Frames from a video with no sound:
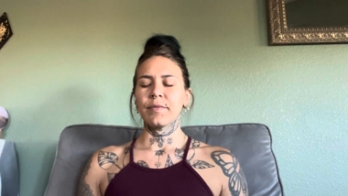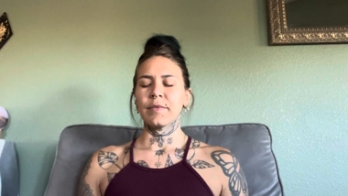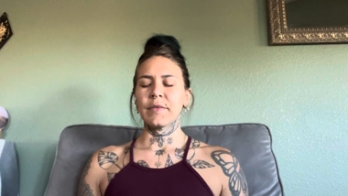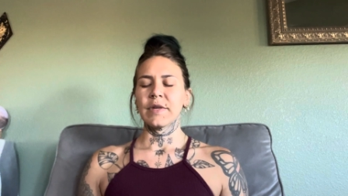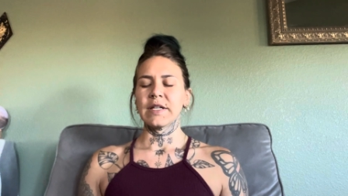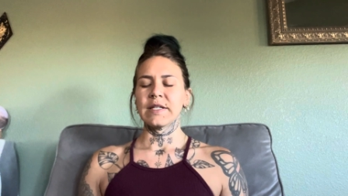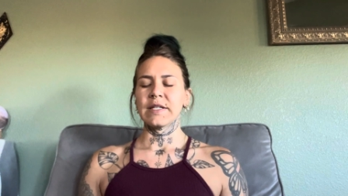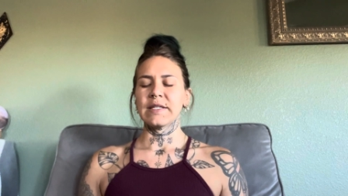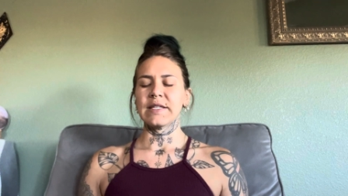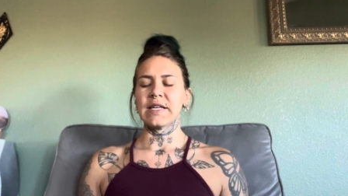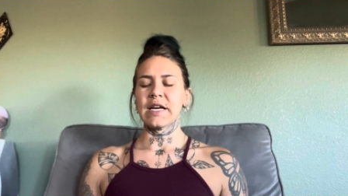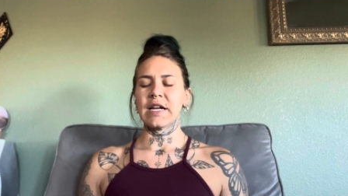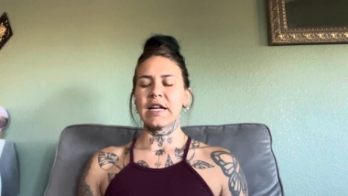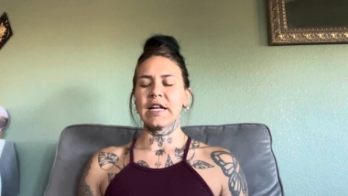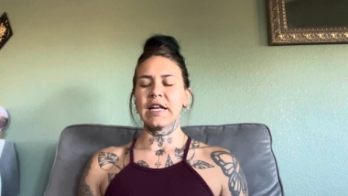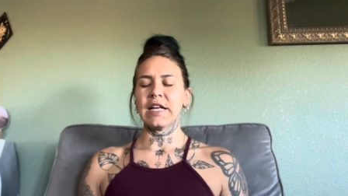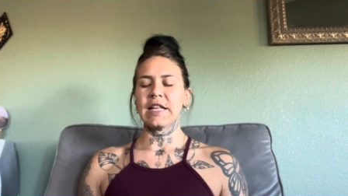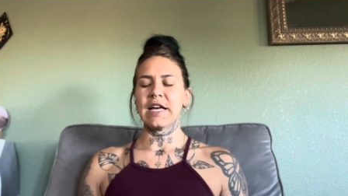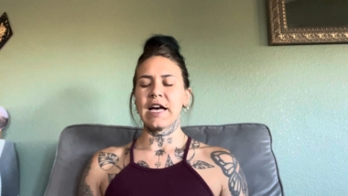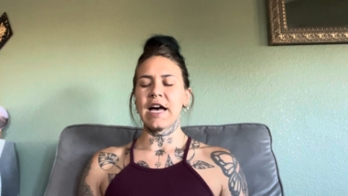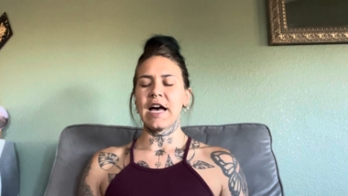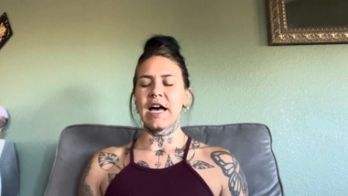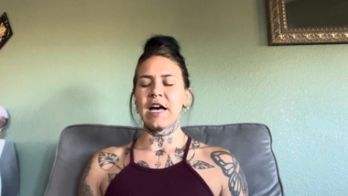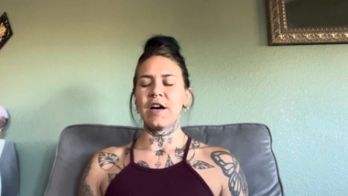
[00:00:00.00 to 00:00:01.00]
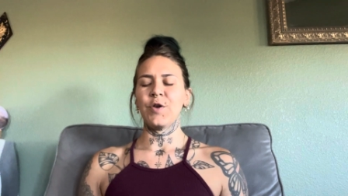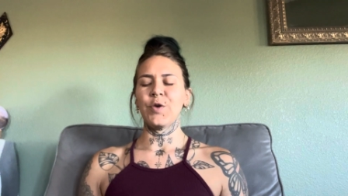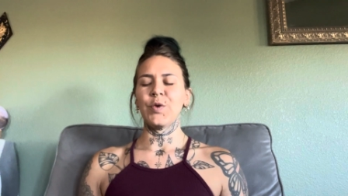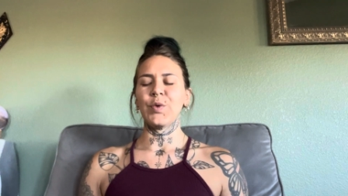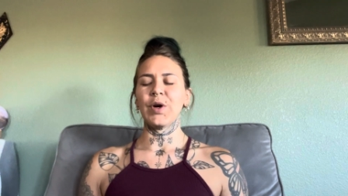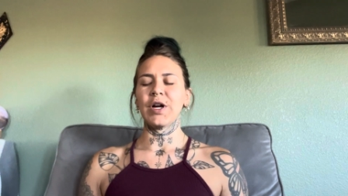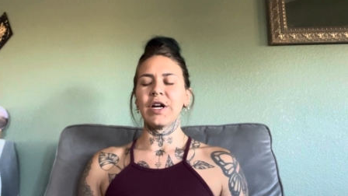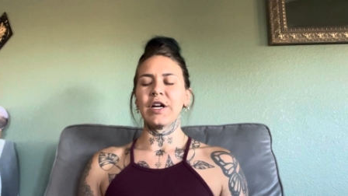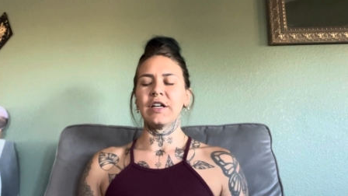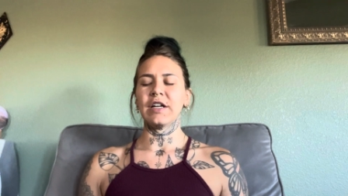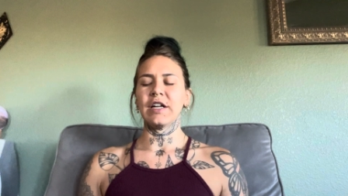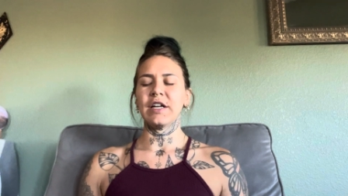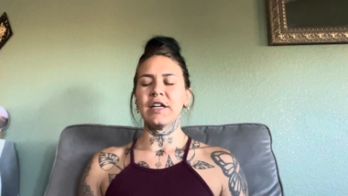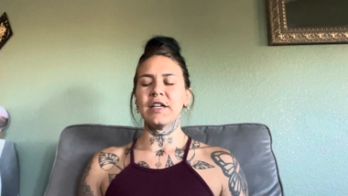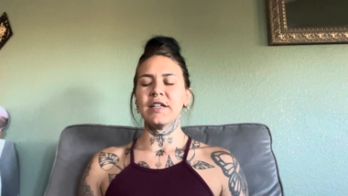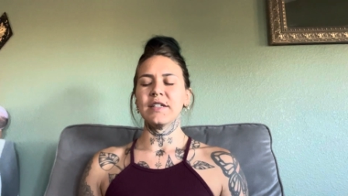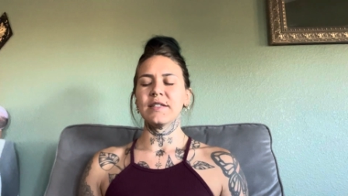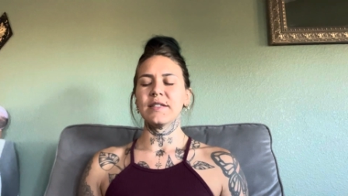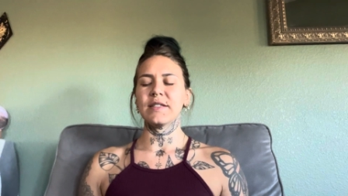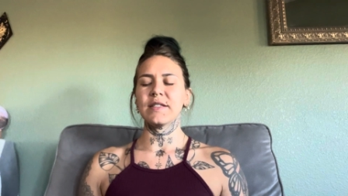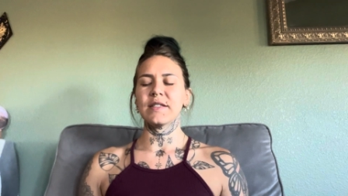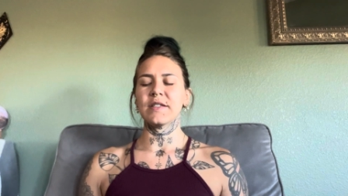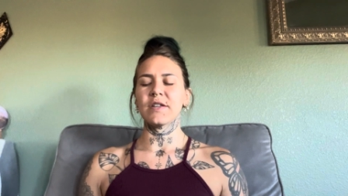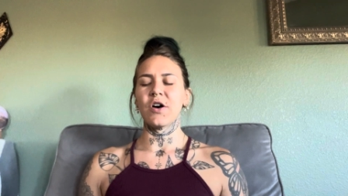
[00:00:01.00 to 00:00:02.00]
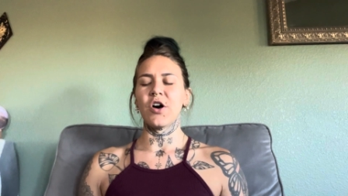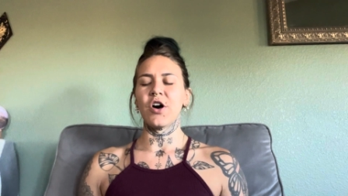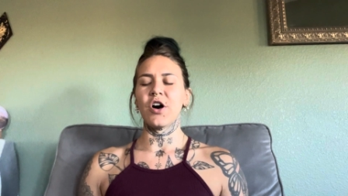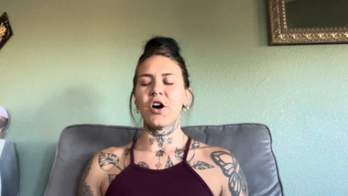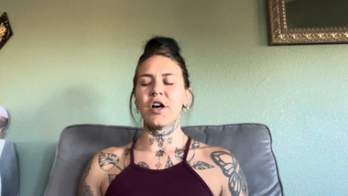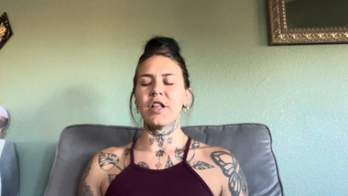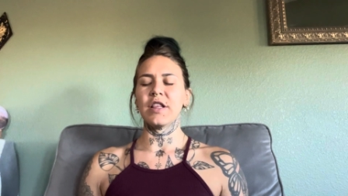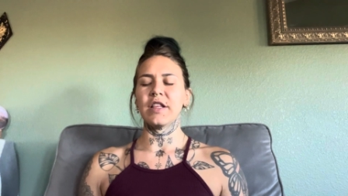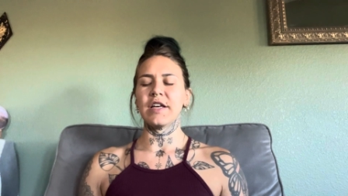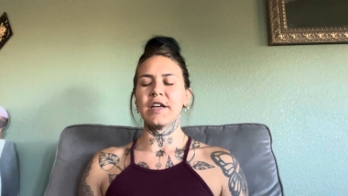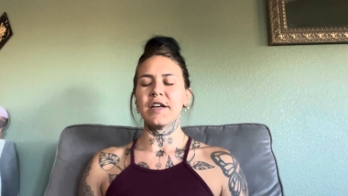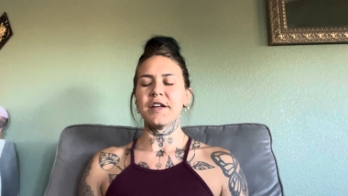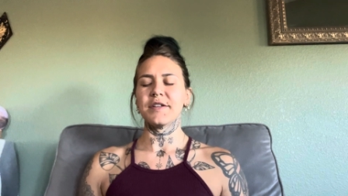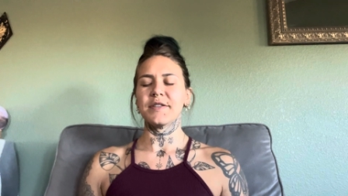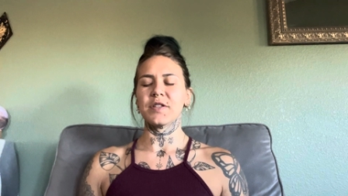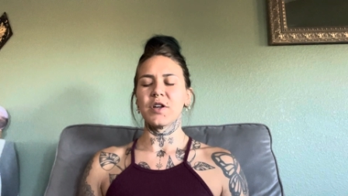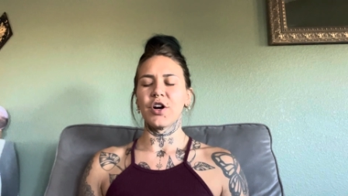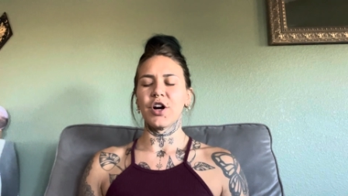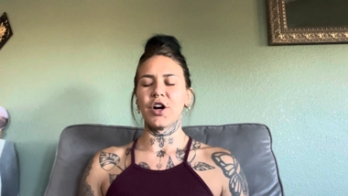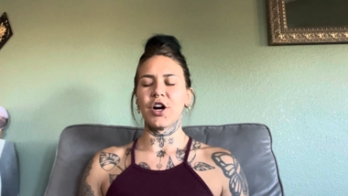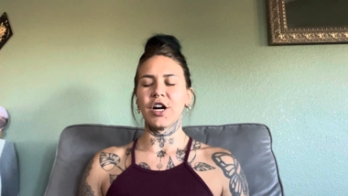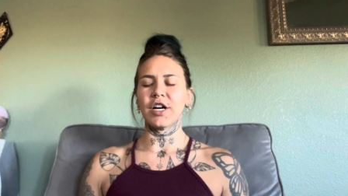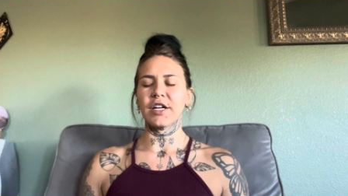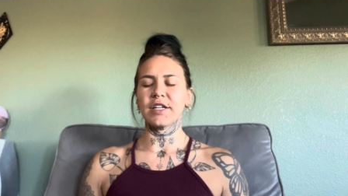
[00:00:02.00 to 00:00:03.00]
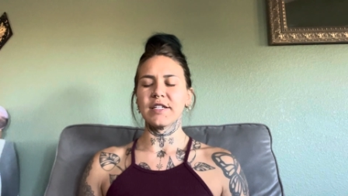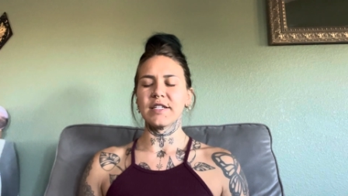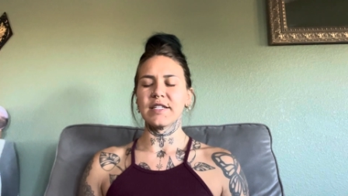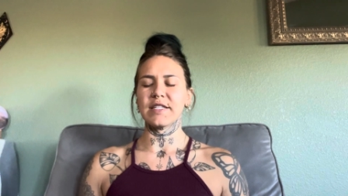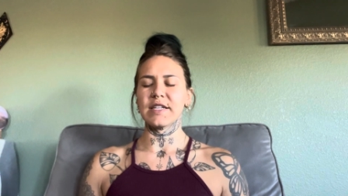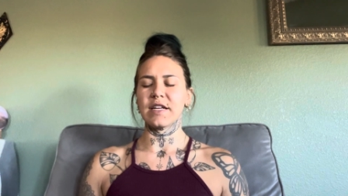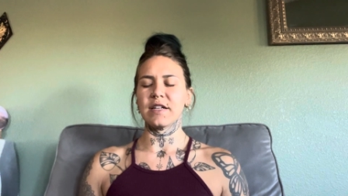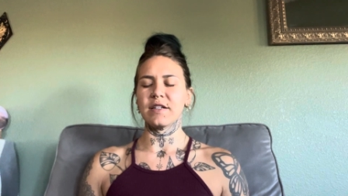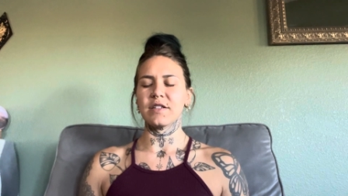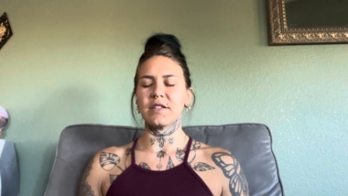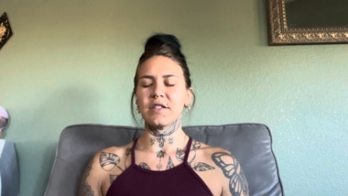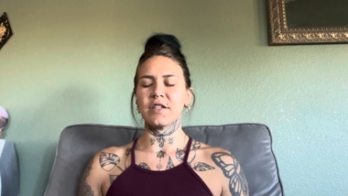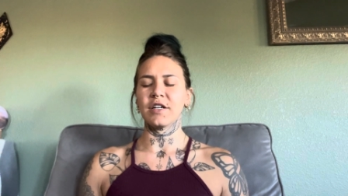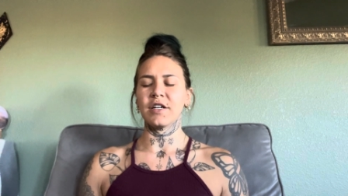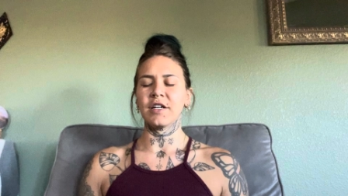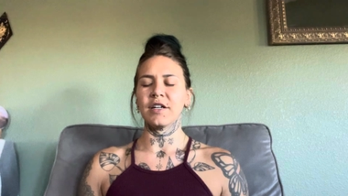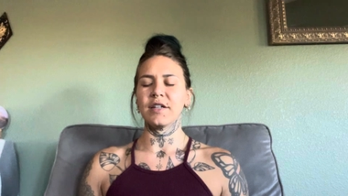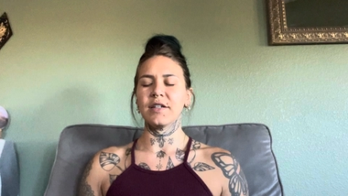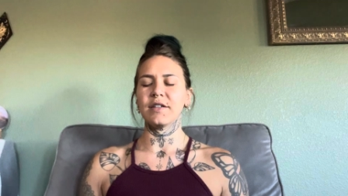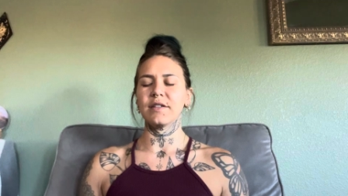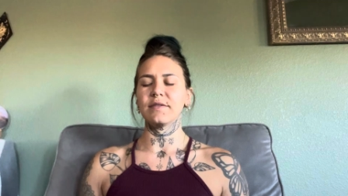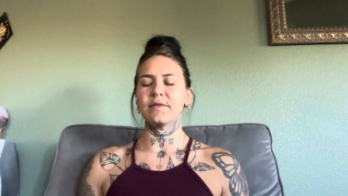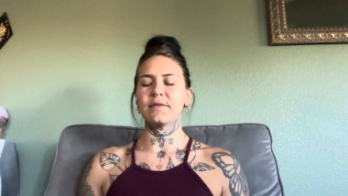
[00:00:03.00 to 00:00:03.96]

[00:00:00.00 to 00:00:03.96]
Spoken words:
Setting that awareness on this heart center.